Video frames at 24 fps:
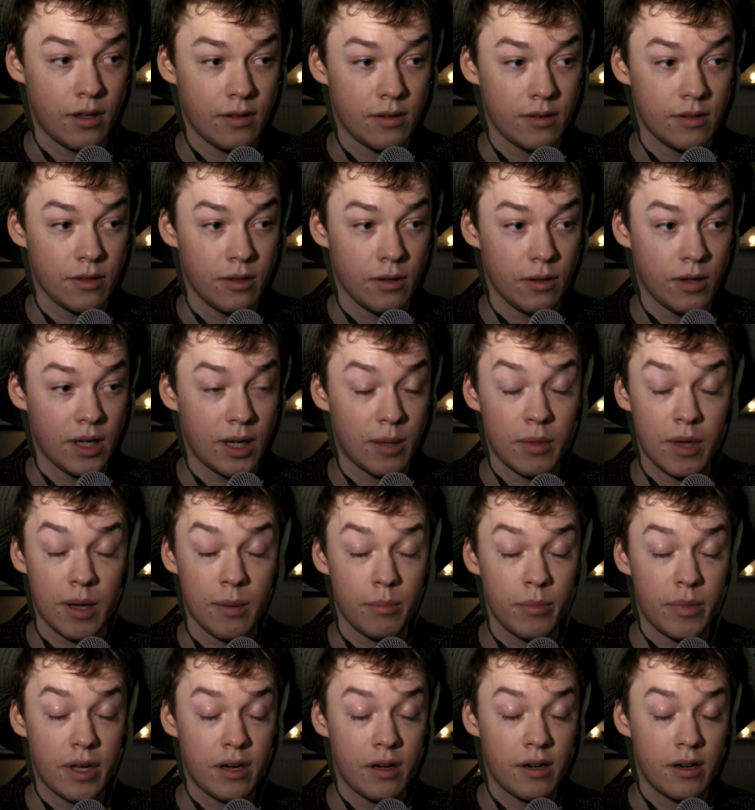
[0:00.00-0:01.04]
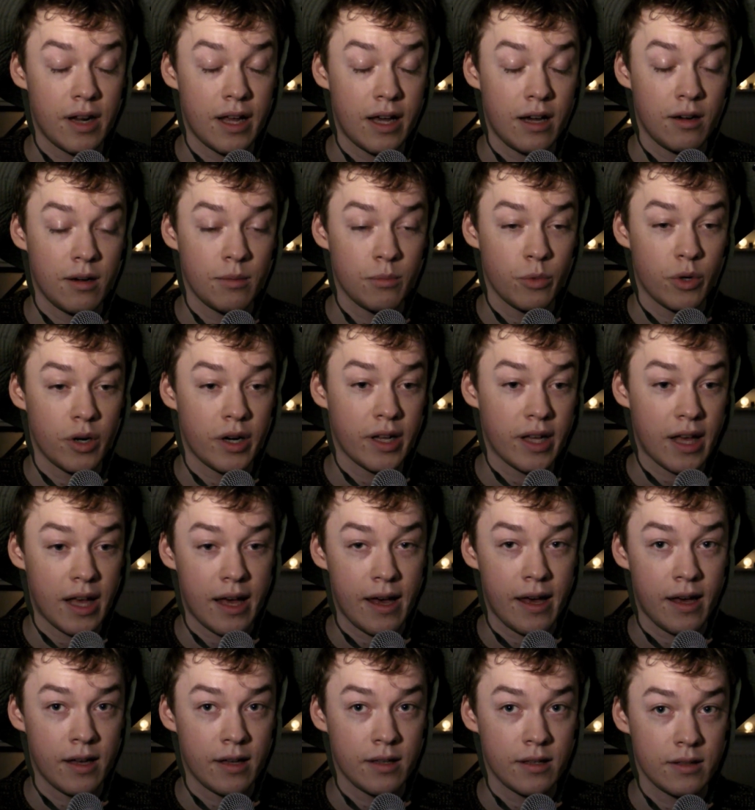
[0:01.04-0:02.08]
So I'm better now. I'm wearing a
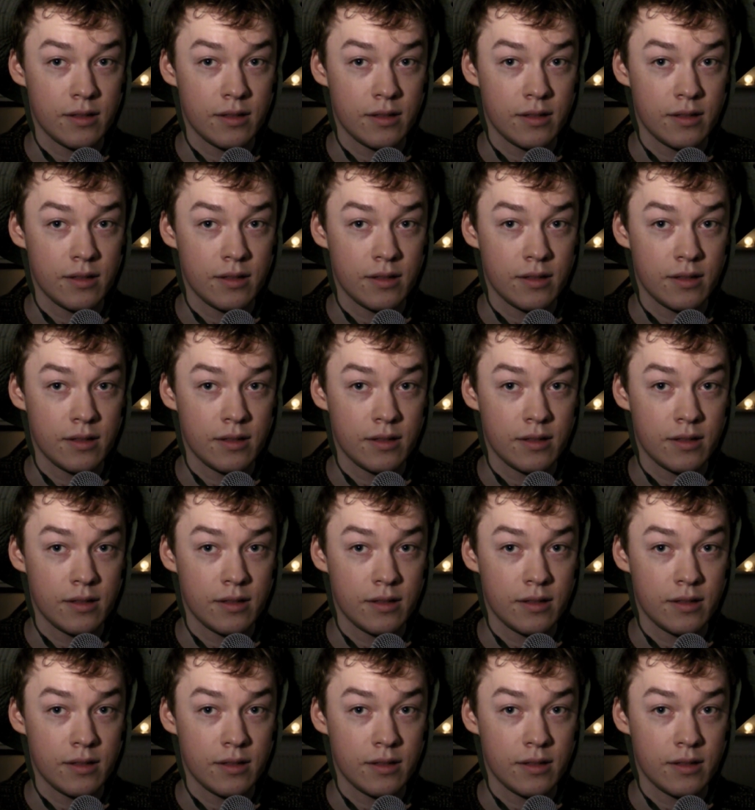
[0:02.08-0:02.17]
hat.